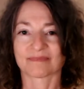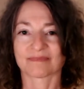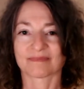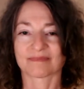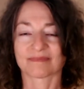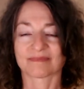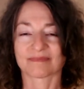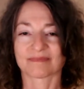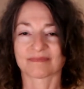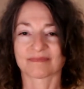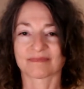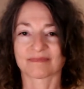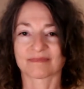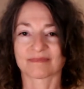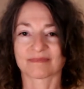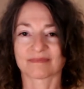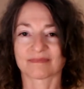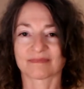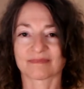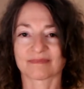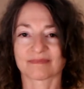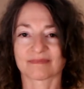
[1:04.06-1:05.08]

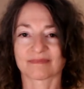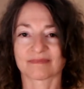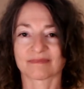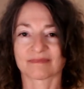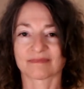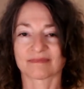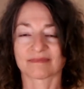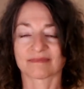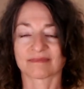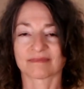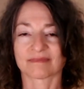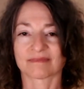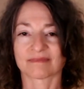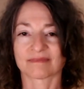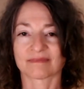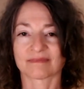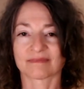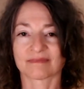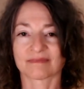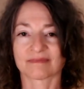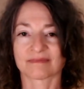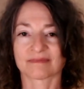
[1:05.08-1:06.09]

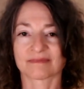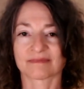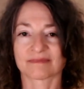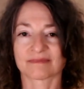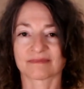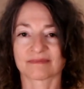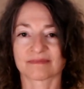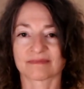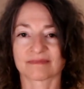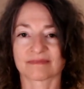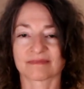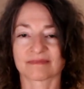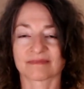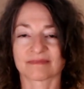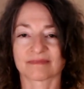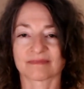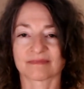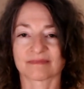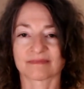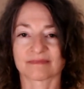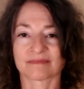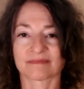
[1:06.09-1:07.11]

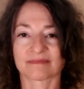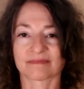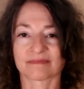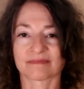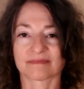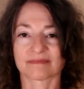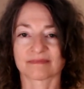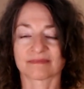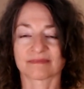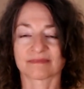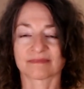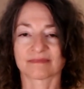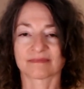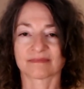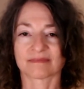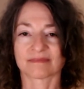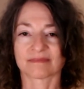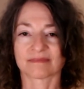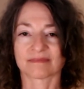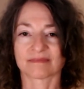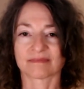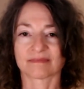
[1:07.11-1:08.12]

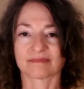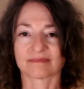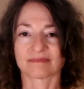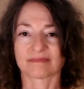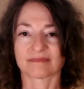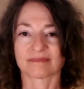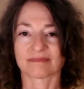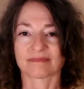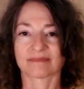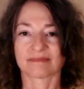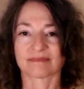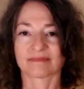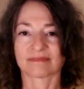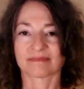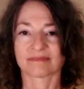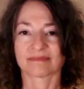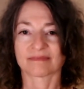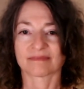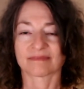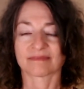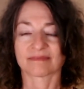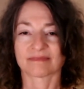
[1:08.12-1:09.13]

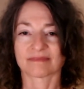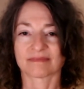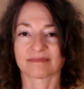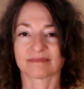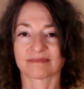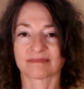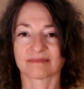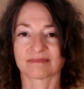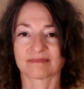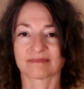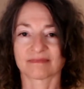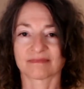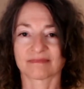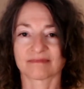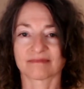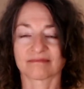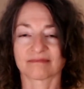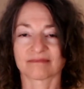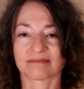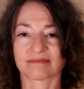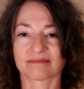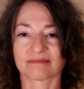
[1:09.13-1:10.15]

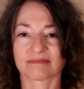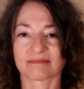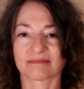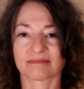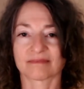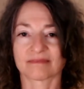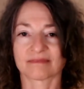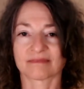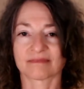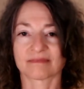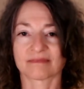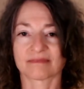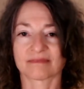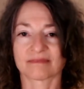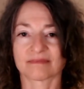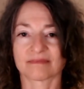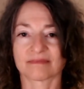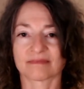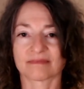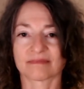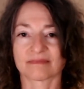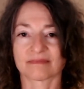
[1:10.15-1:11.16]

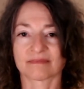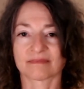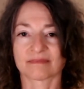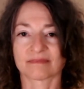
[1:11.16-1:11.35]
(not speaking)